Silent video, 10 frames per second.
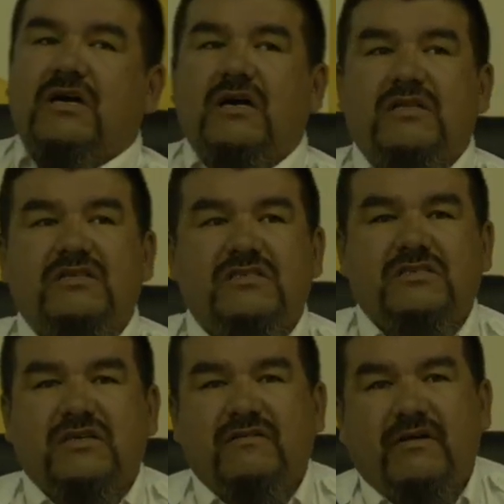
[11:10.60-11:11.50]
uh, this
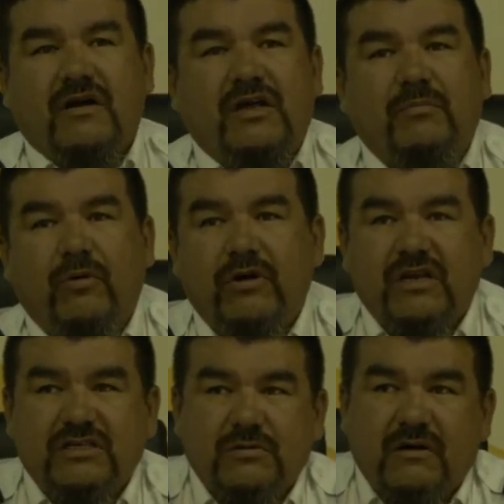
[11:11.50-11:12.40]
is uh,
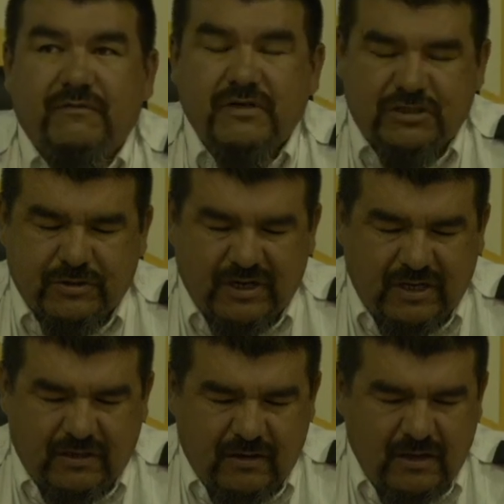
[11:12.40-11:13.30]
important as well for the
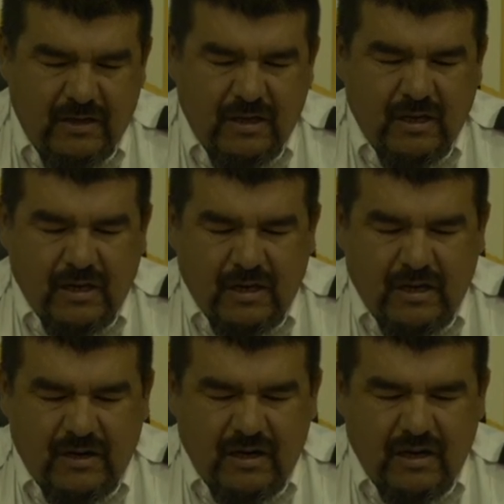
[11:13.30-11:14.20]
training.
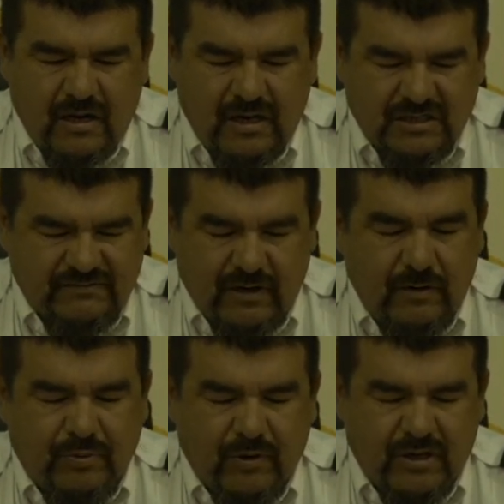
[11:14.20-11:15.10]
Uh, it's very
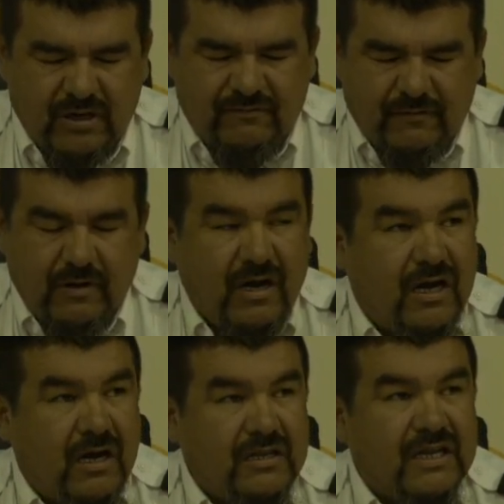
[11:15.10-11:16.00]
important for
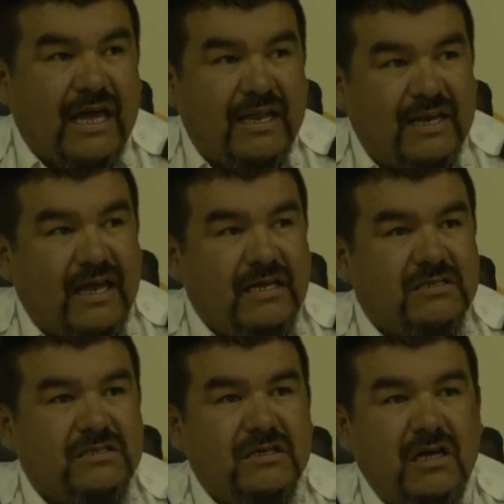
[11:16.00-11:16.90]
uh, the
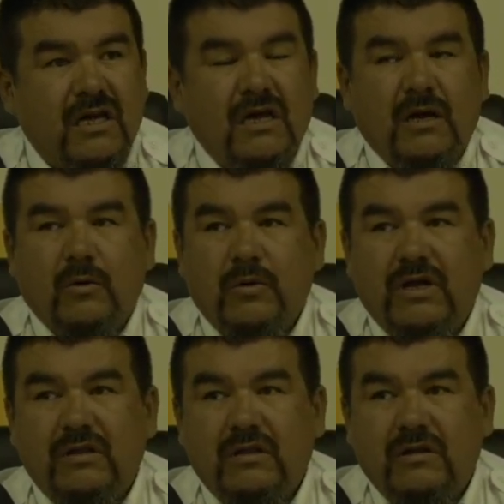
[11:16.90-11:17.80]
candidates
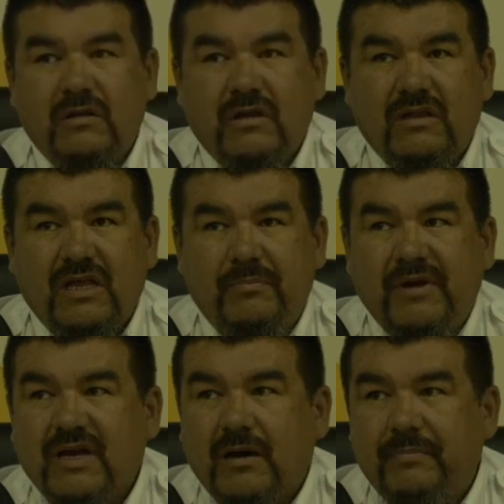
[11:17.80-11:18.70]
when they
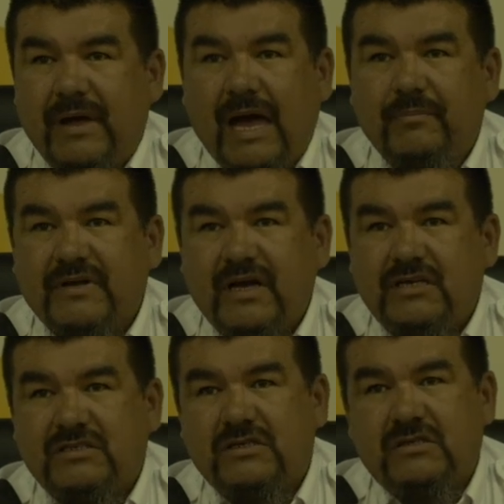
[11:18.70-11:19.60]
pick up
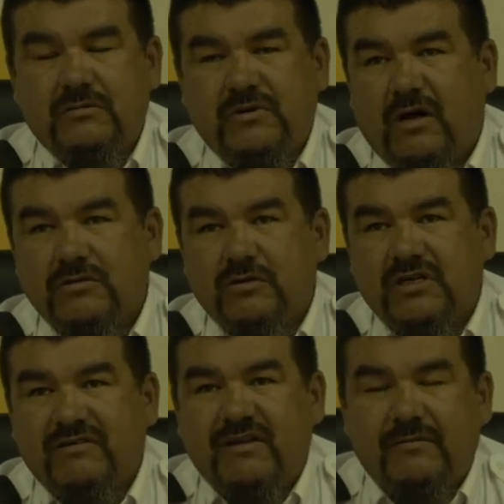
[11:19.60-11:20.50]
application. We also
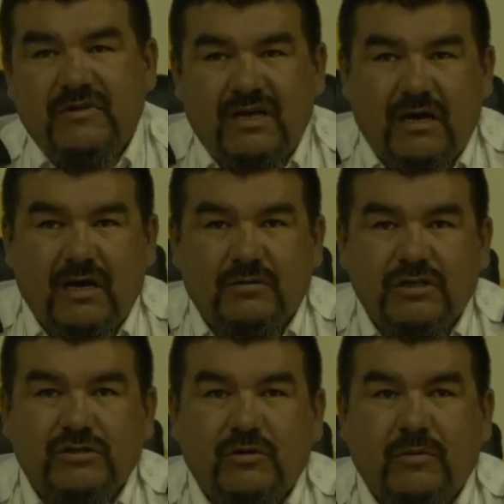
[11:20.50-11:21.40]
give them the uh,
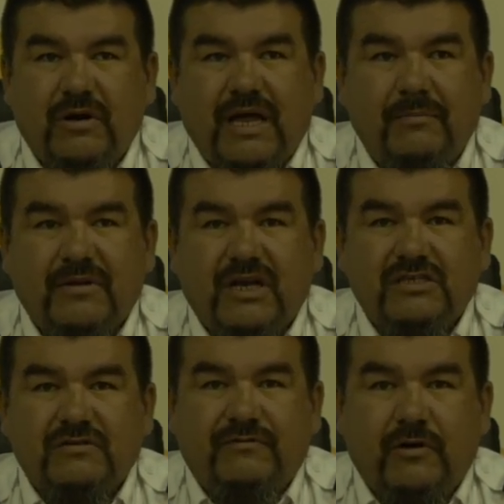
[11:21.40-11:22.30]
Cree School Board
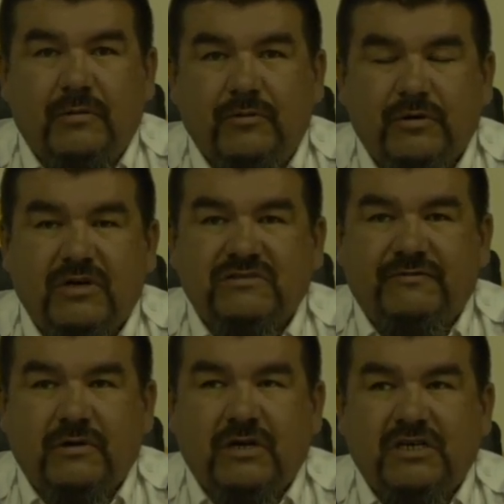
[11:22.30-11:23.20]
application form, request
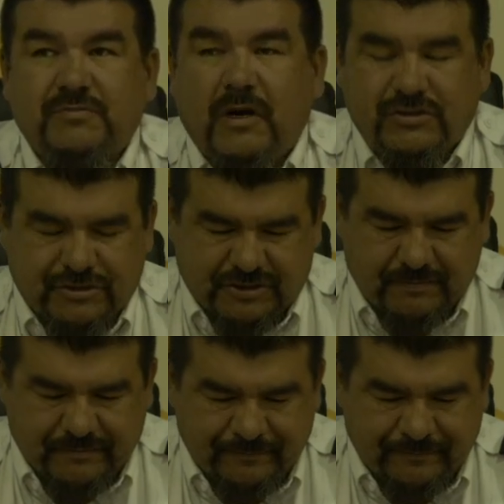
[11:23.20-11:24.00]
for uh, sponsorship.